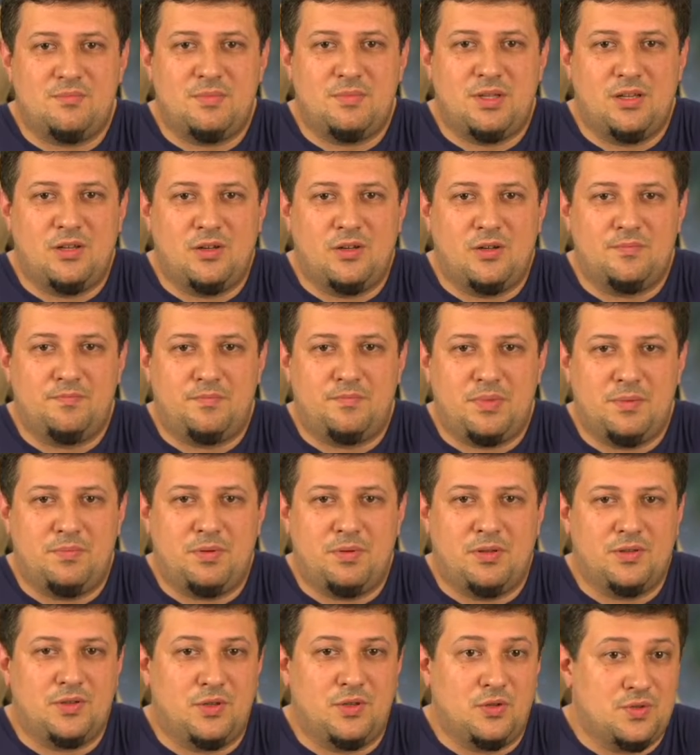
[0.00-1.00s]
million
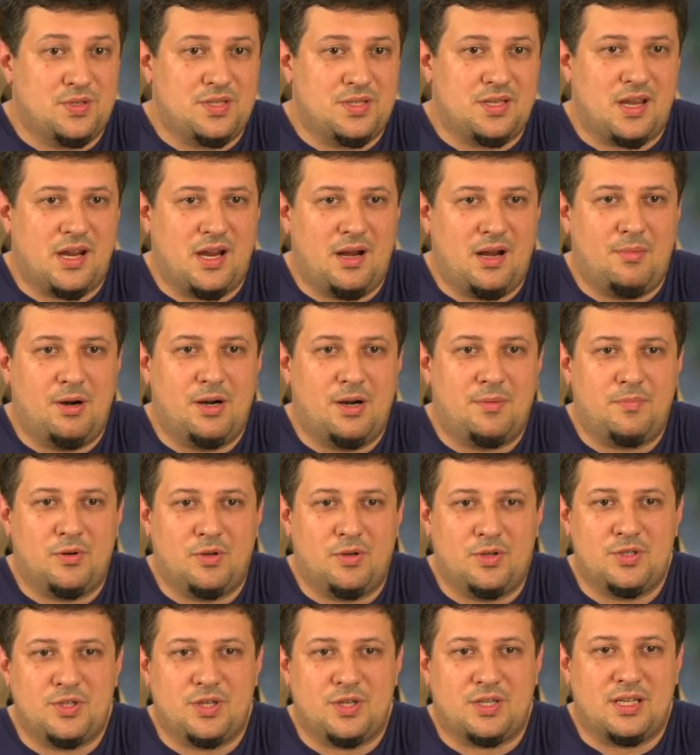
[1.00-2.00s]
people use Haber
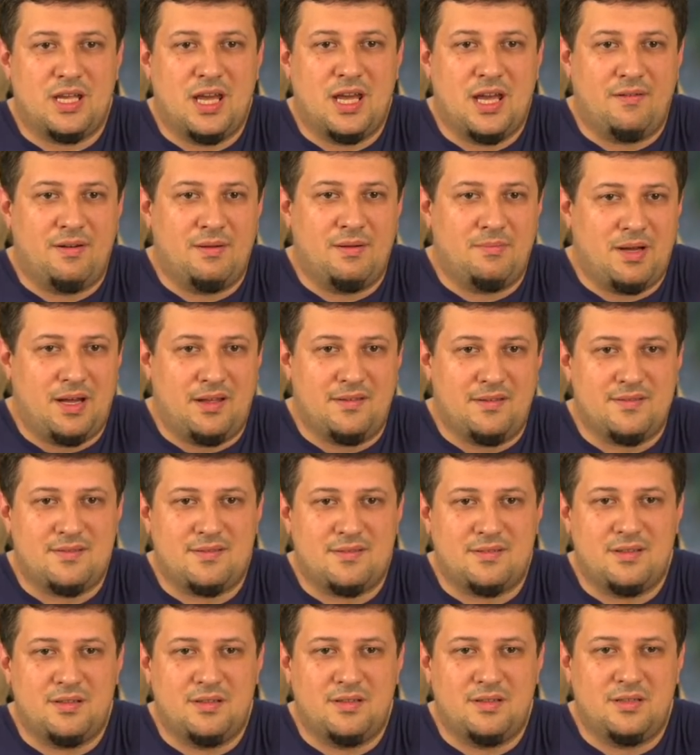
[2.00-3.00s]
project every month.
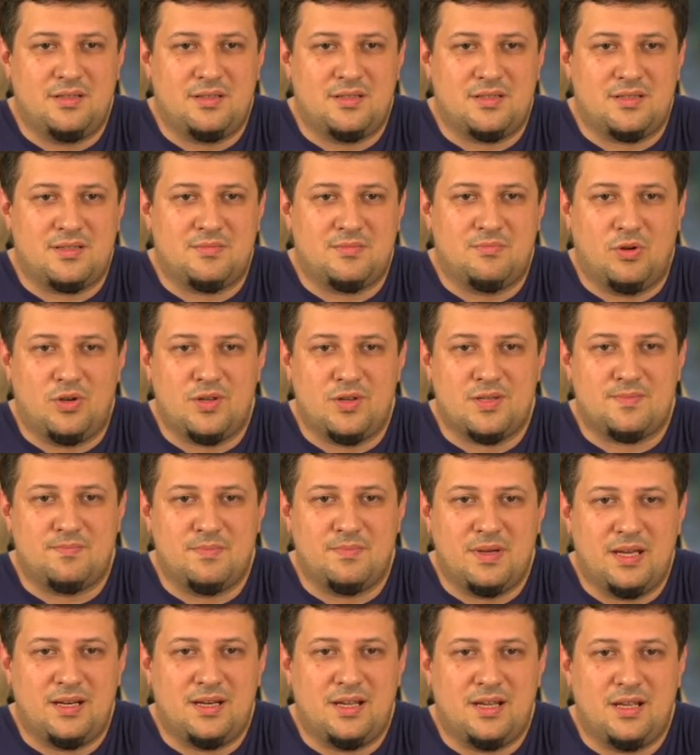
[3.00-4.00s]
It's both
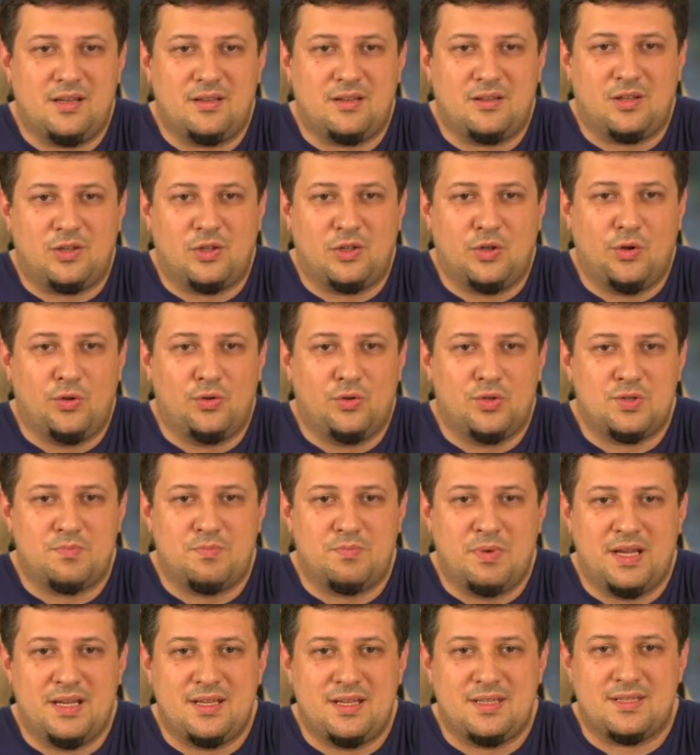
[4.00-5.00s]
media and knowledge
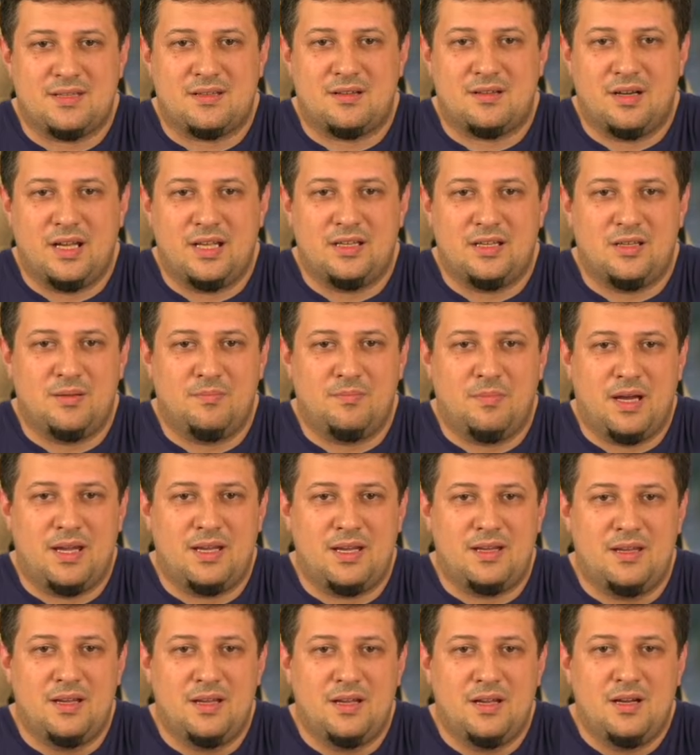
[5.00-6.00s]
base created
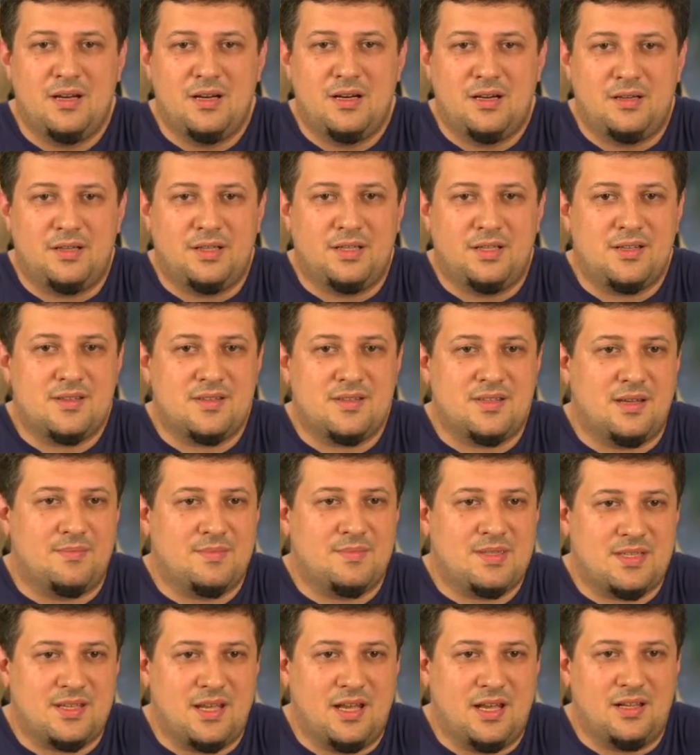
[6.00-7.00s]
by readers
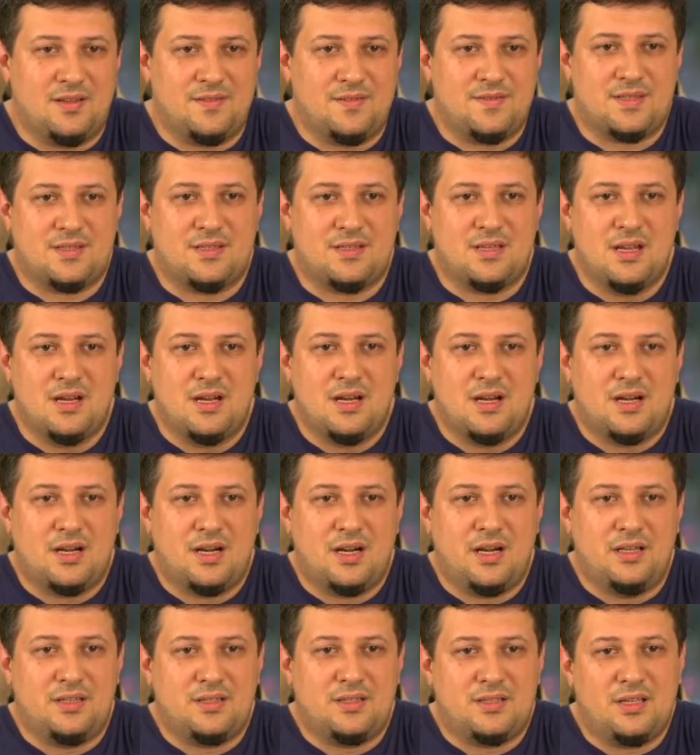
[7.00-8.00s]
themselves.
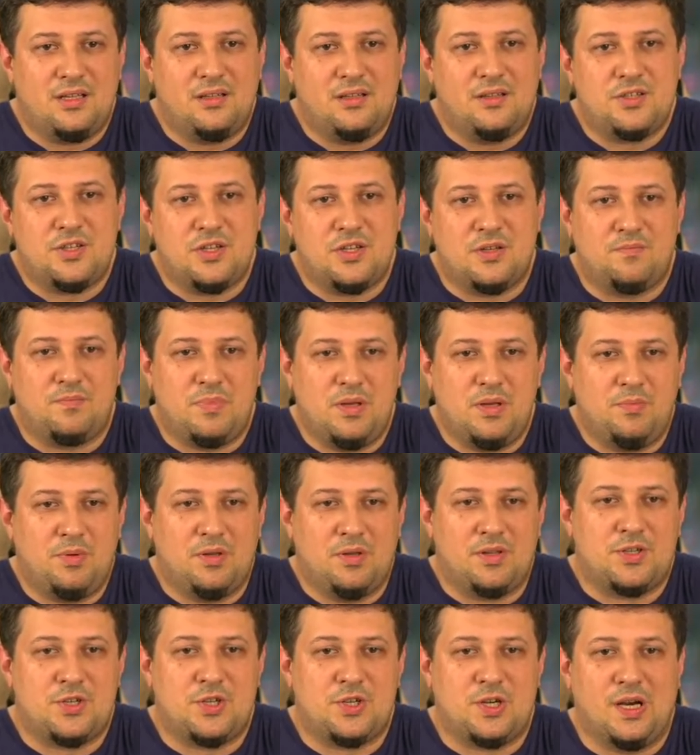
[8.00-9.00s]
Here, intelligent
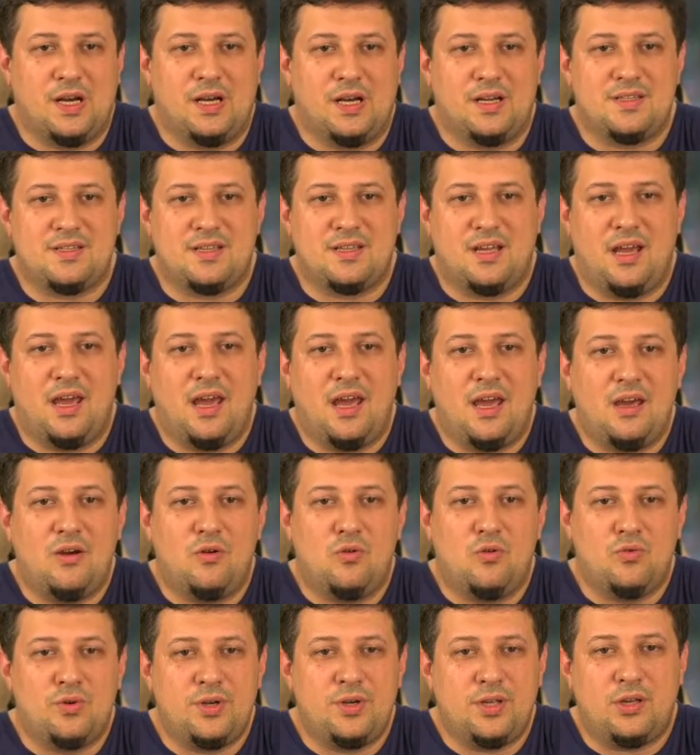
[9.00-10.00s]
people share their
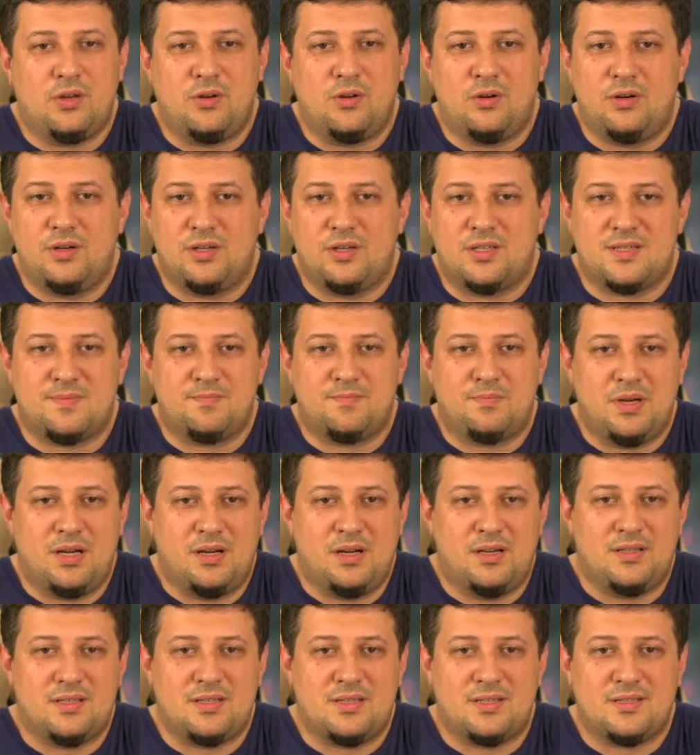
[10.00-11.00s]
unique
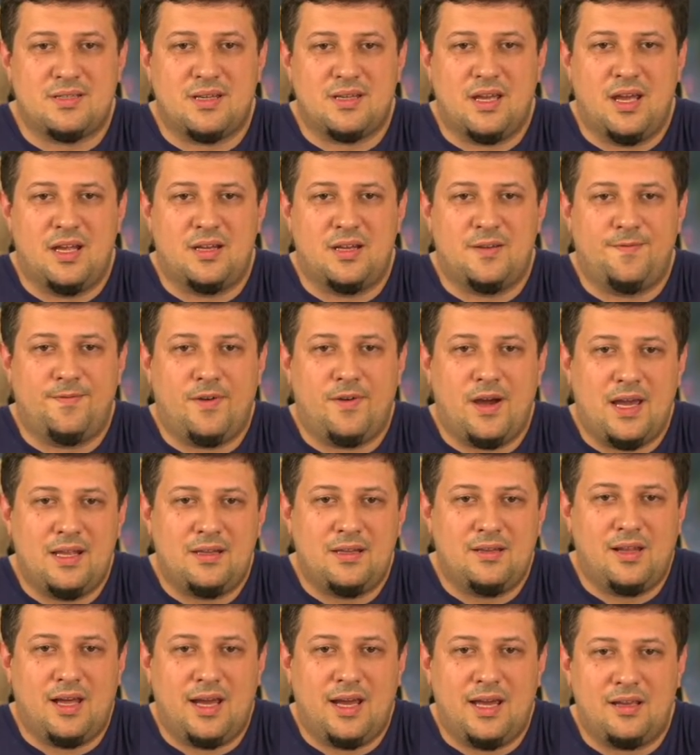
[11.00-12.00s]
experience and find
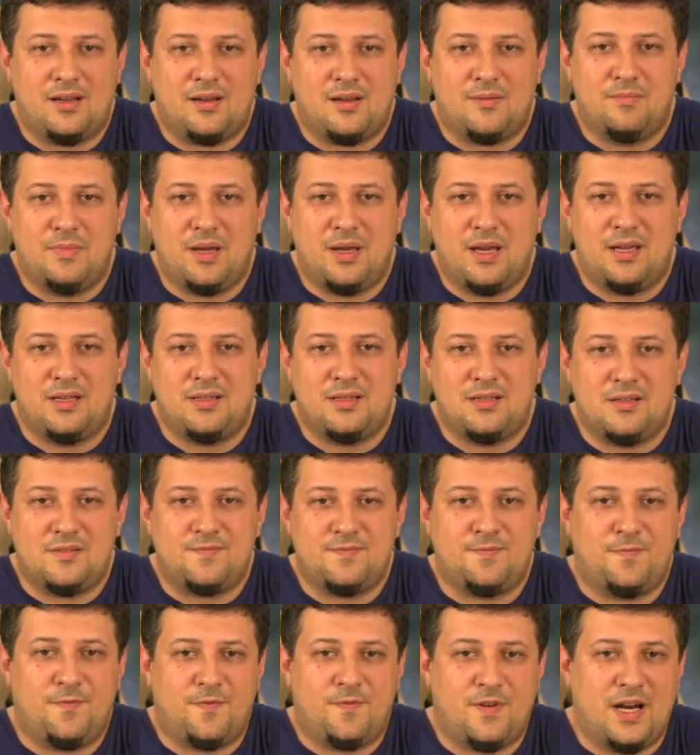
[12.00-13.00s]
like-minded
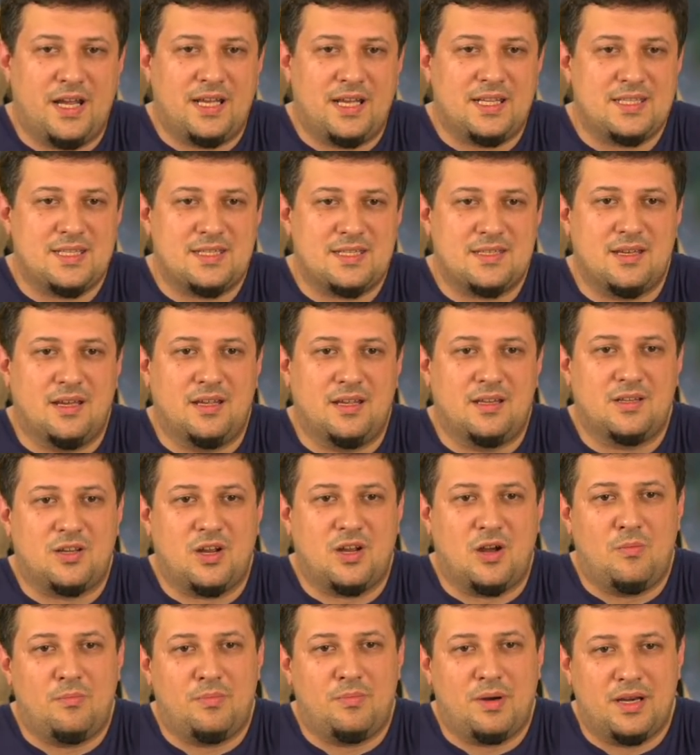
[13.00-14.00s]
friends and
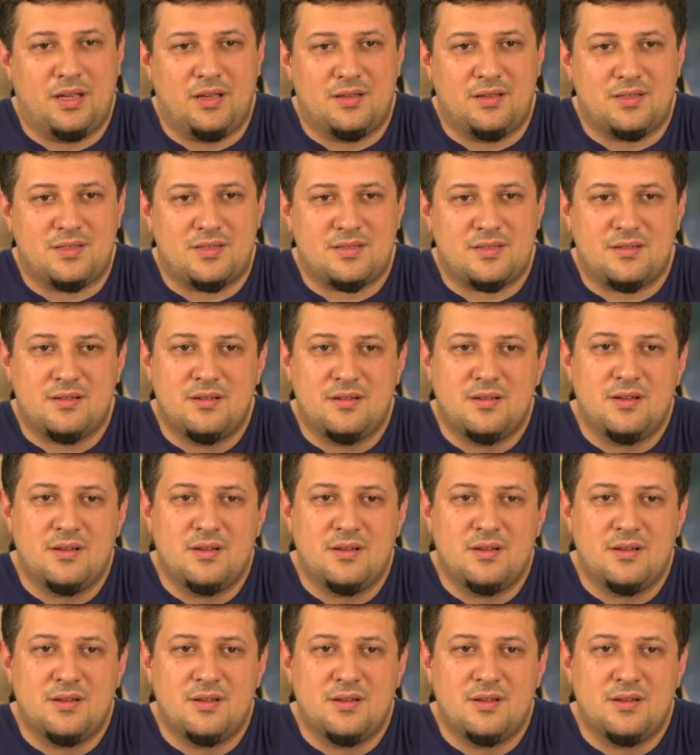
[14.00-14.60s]
companions.